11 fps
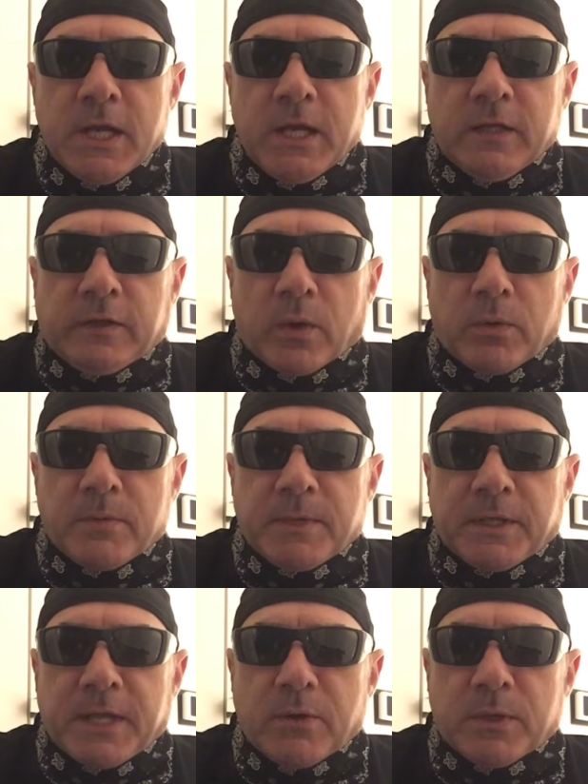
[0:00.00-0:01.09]
he told them
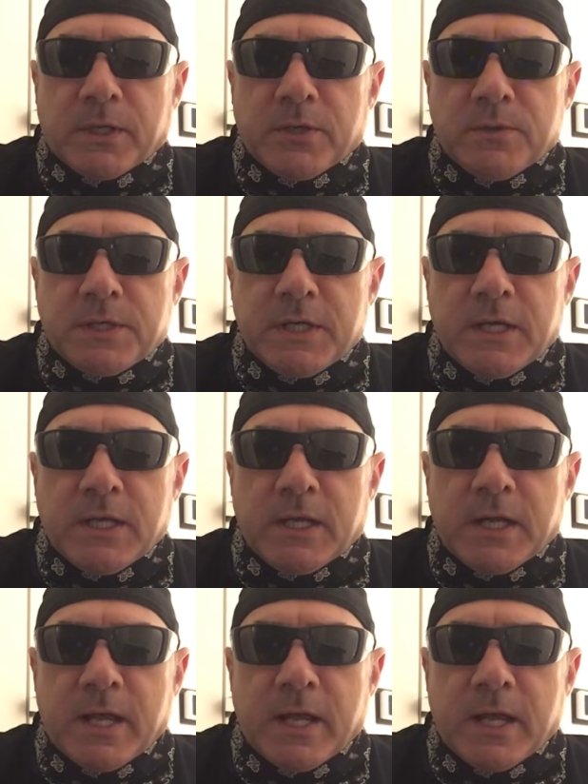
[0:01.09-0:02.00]
that they were using an